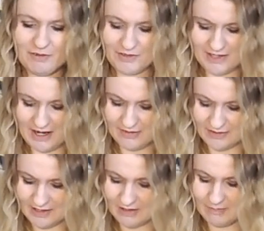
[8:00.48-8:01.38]
styles
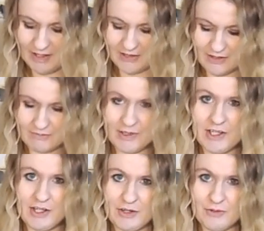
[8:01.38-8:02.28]
here because they're really
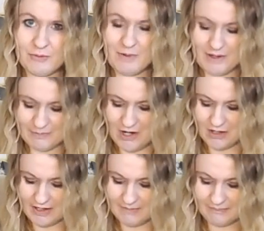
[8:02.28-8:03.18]
cute while I'm
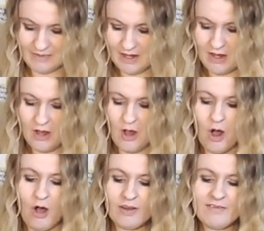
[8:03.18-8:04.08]
talking.
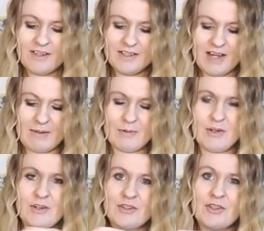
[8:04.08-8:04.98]
All of these
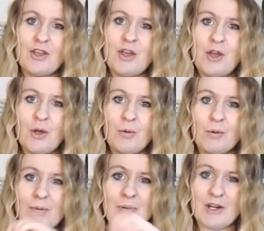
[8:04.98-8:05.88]
diapers
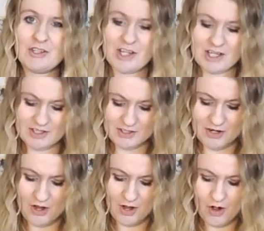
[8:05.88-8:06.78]
were purchased
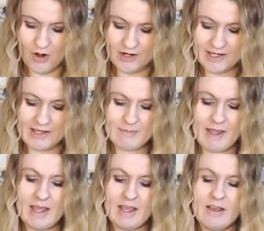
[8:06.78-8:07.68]
on
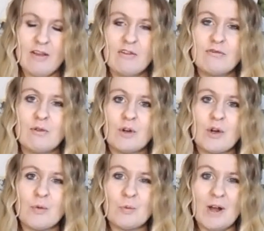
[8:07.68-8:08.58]
eBay
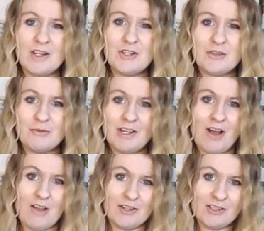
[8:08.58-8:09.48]
for one to three
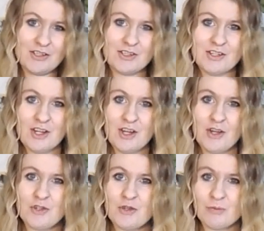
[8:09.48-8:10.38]
dollars
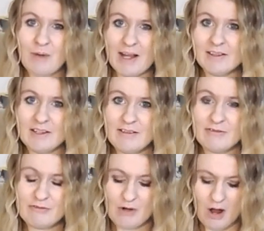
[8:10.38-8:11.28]
directly
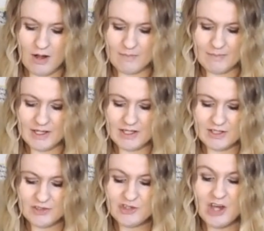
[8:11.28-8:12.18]
from
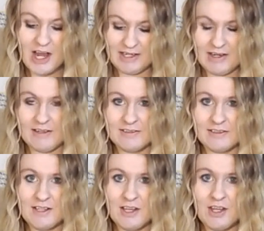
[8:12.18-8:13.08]
China.
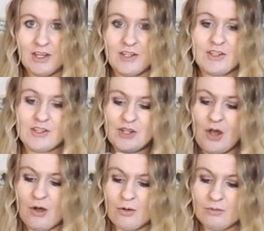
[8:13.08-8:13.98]

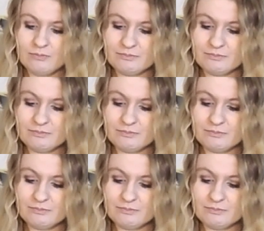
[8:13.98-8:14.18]
So